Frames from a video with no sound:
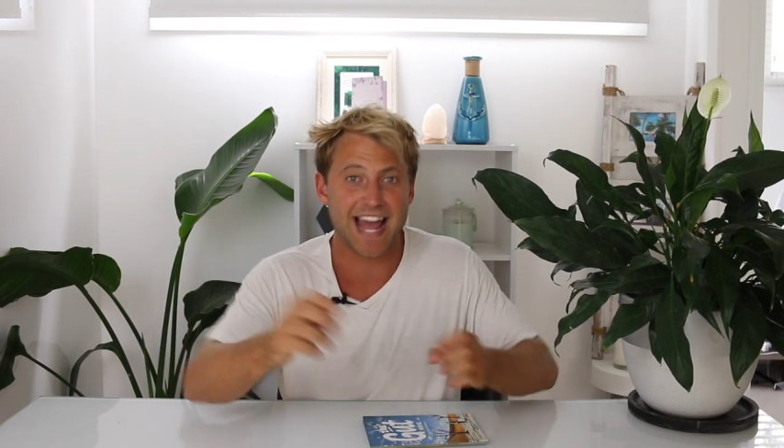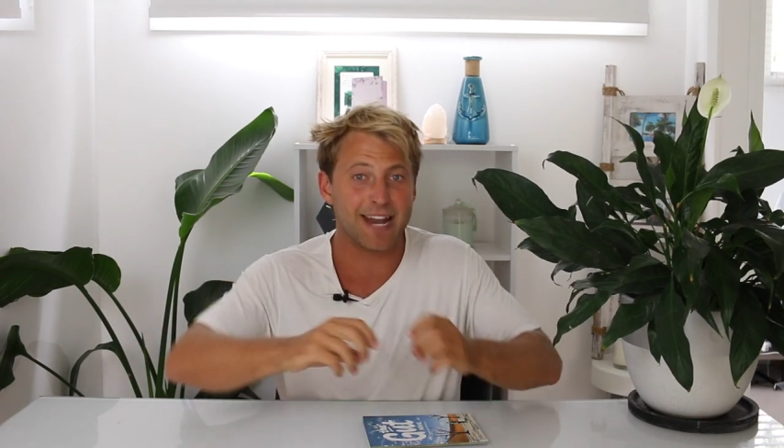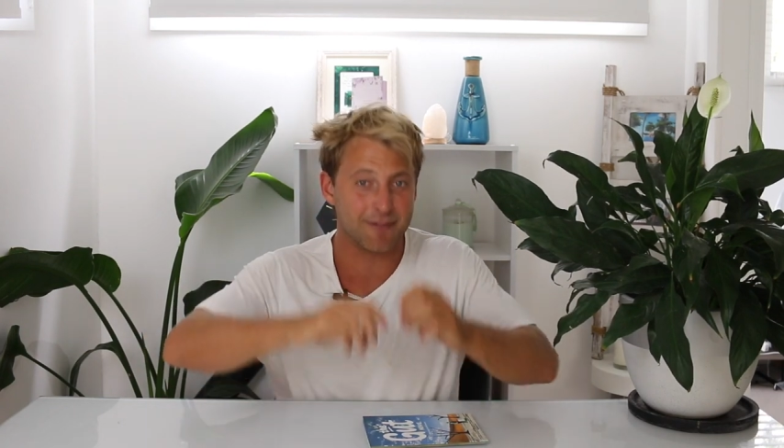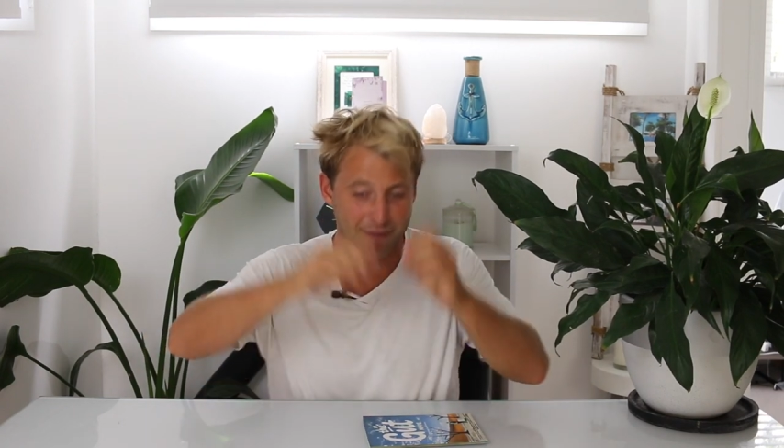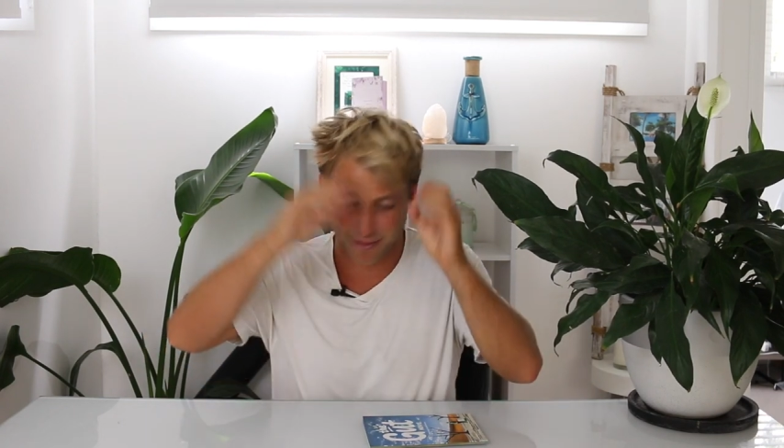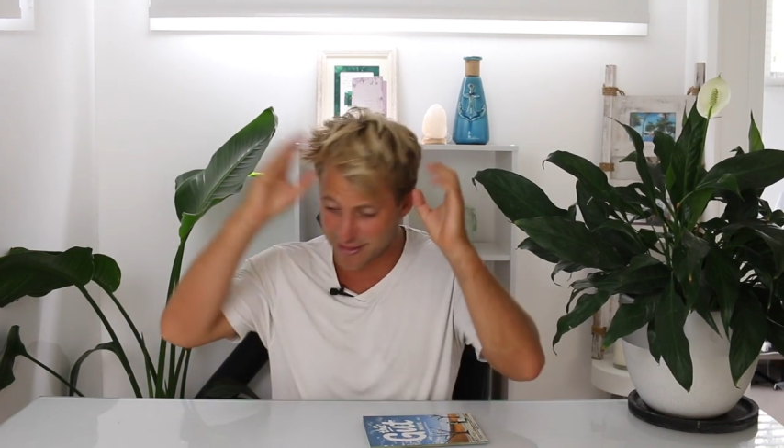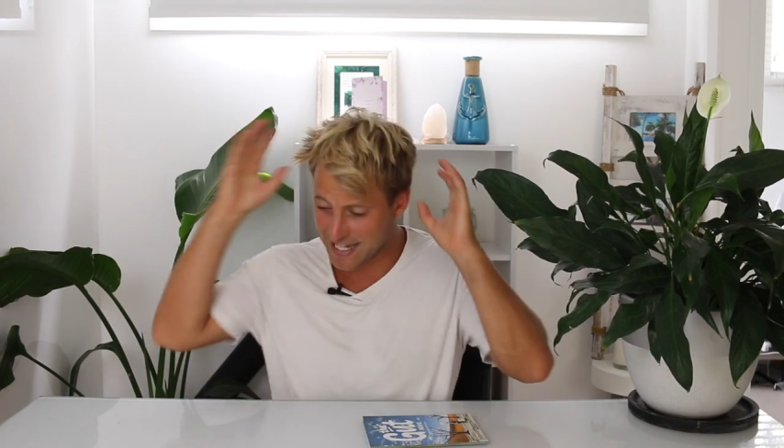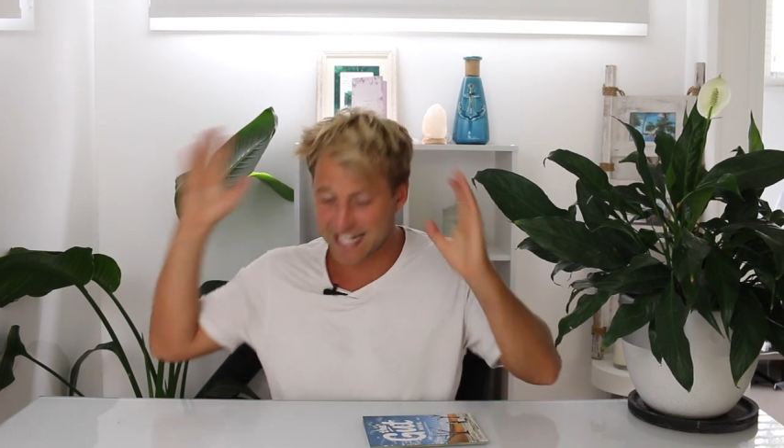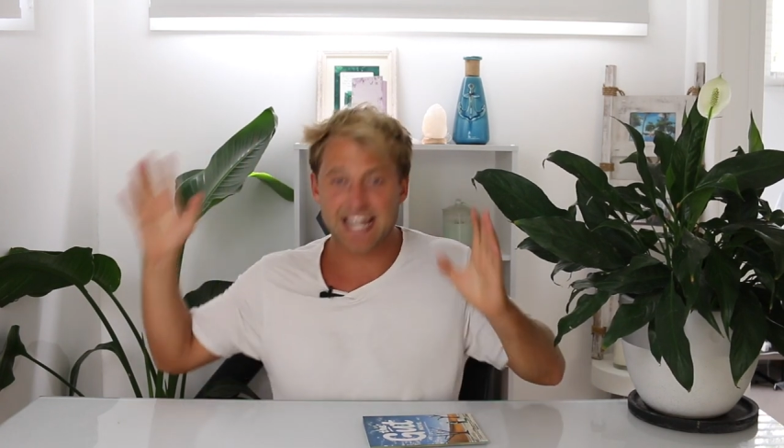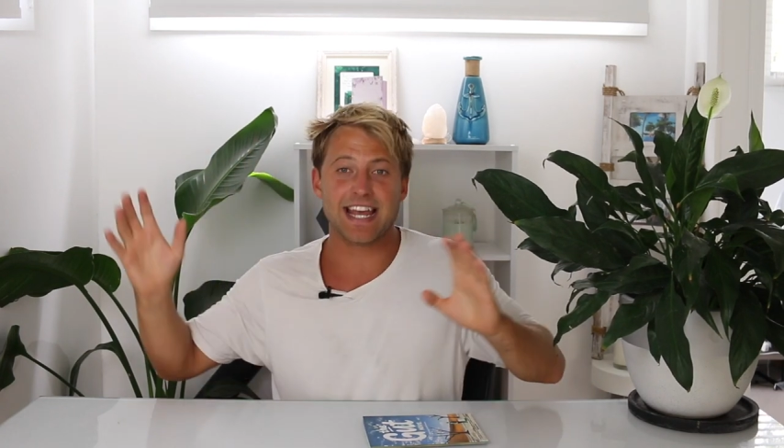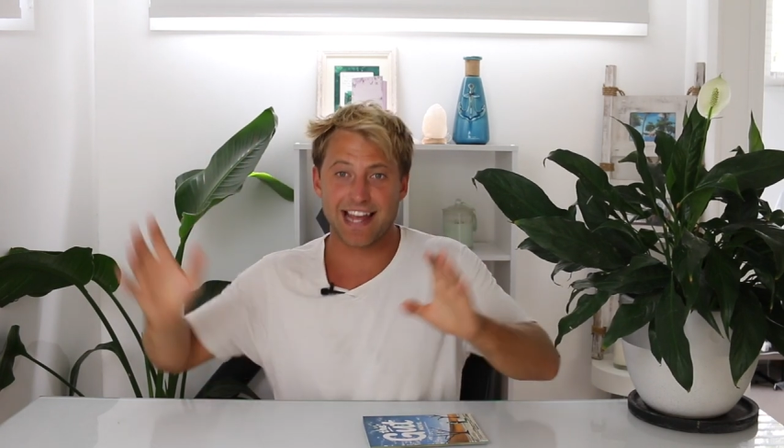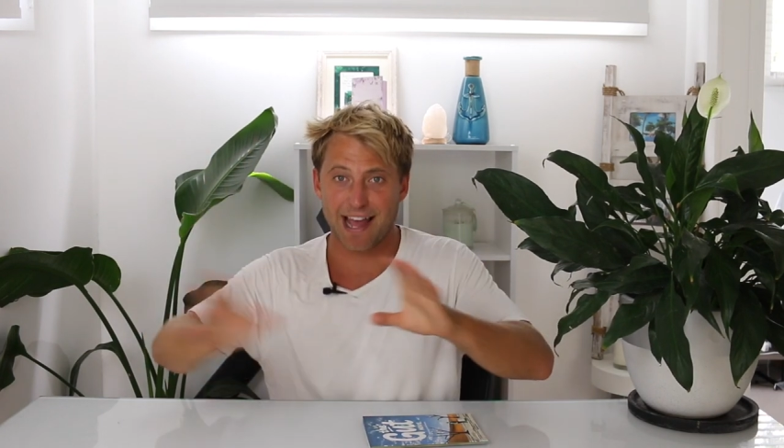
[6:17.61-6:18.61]
out of
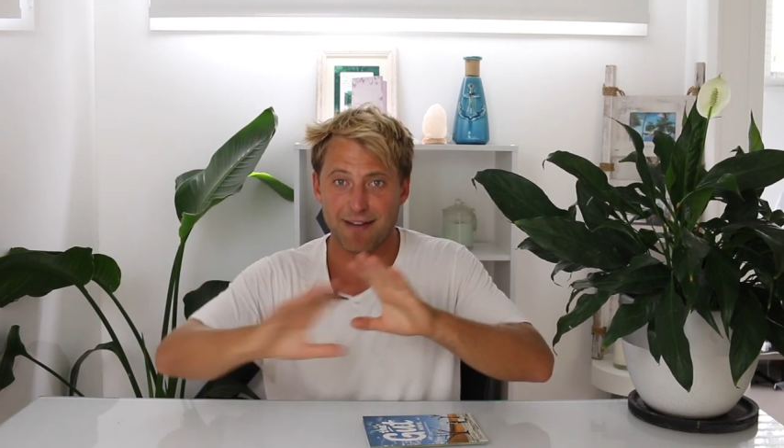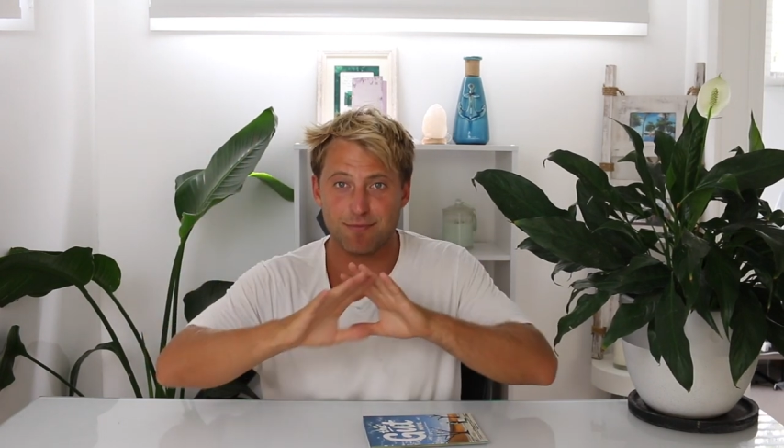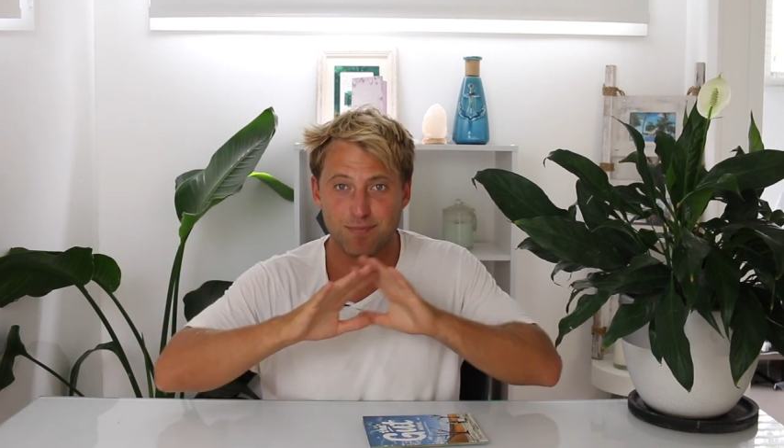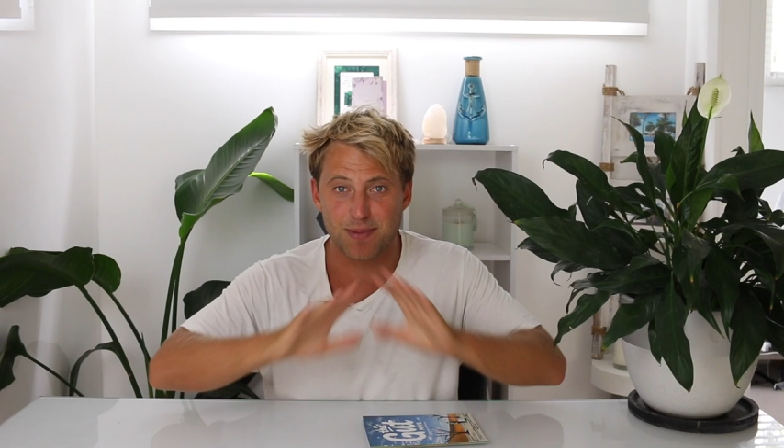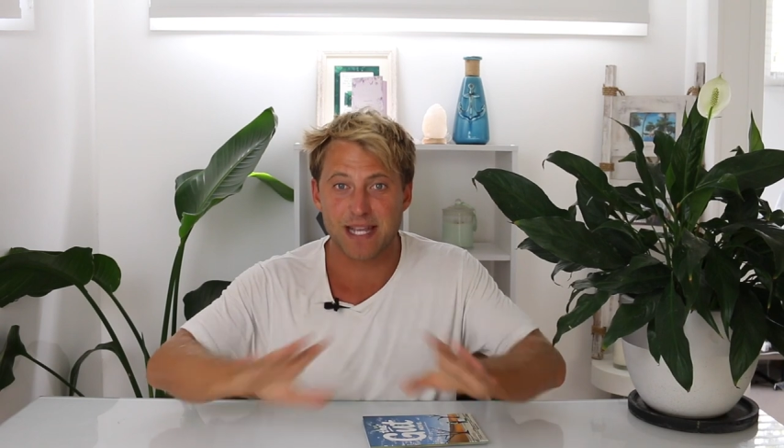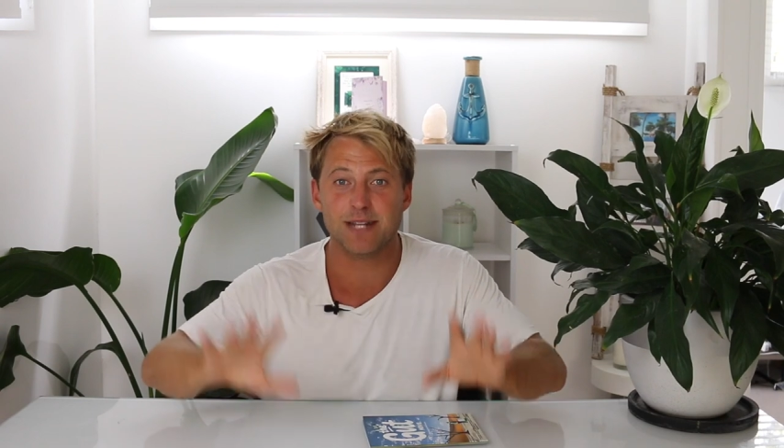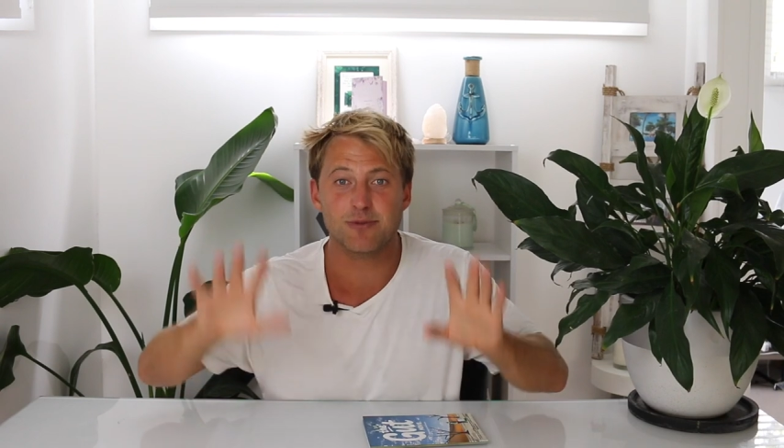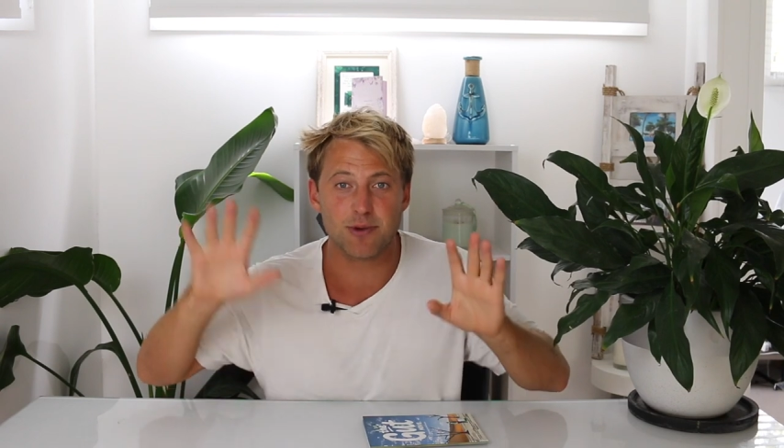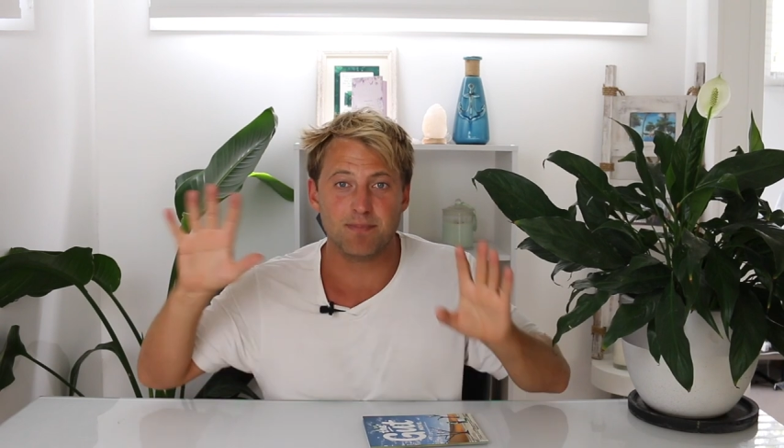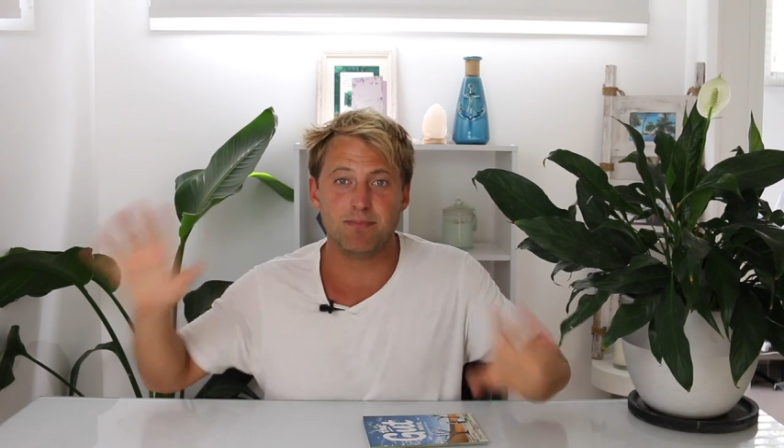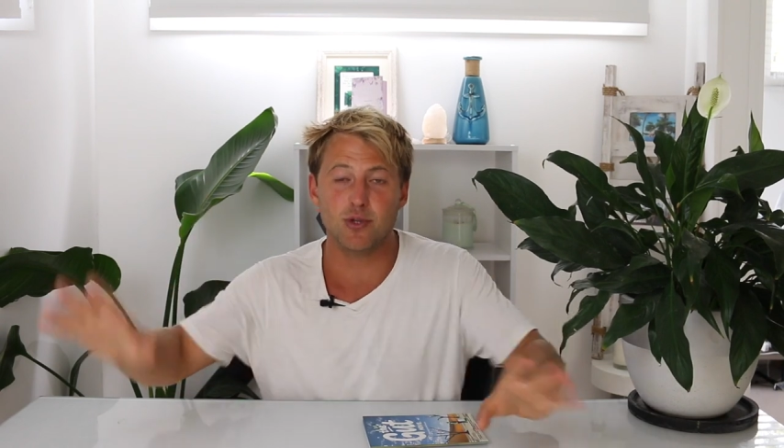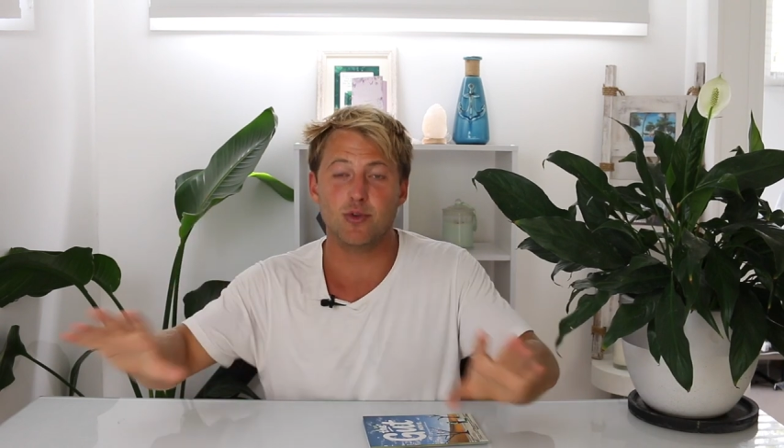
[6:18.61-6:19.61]
thin air have been
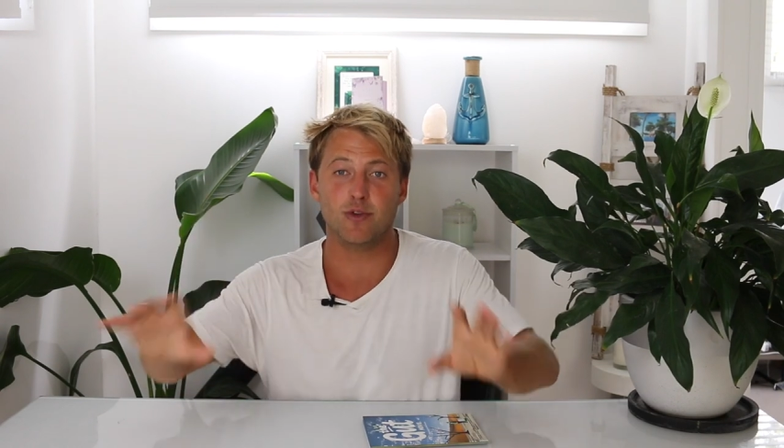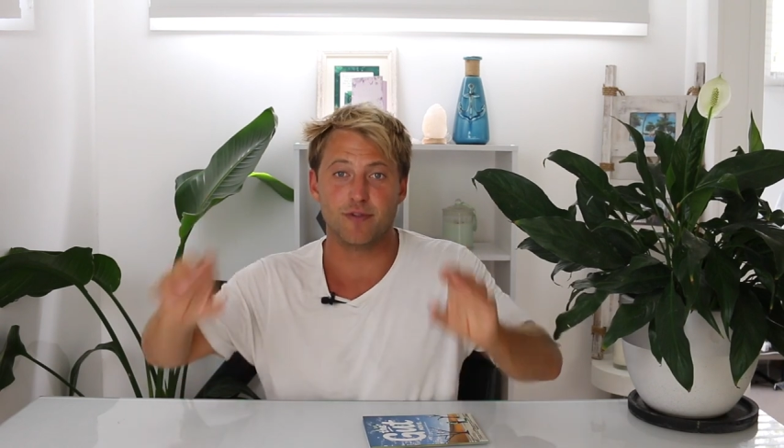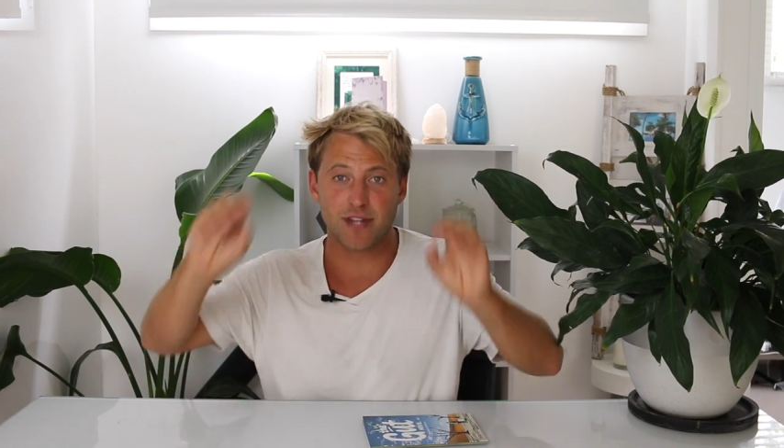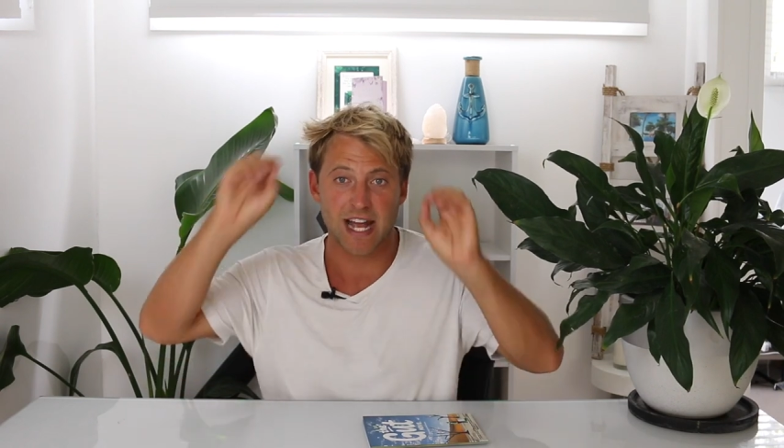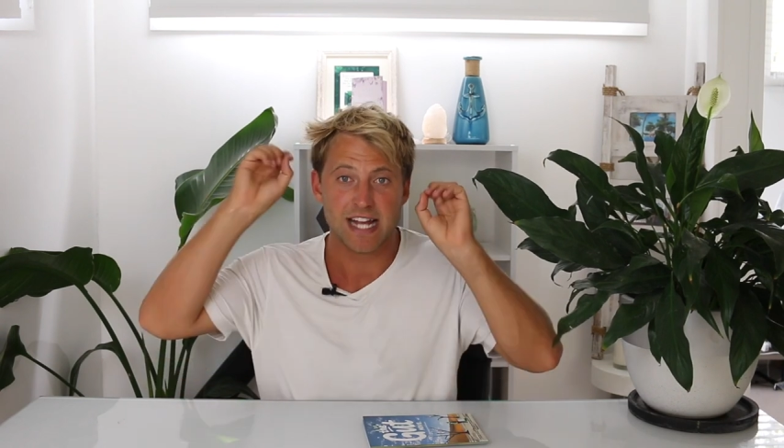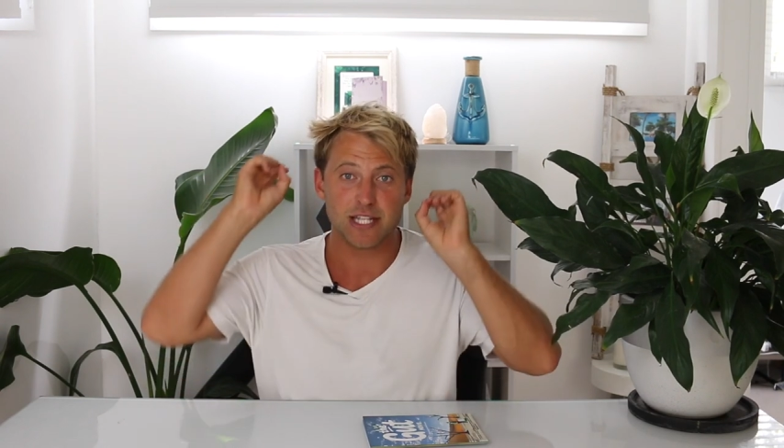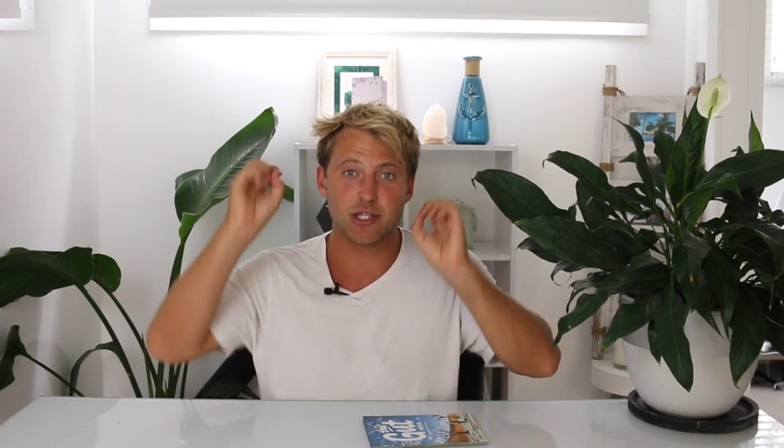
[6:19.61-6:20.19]
removed.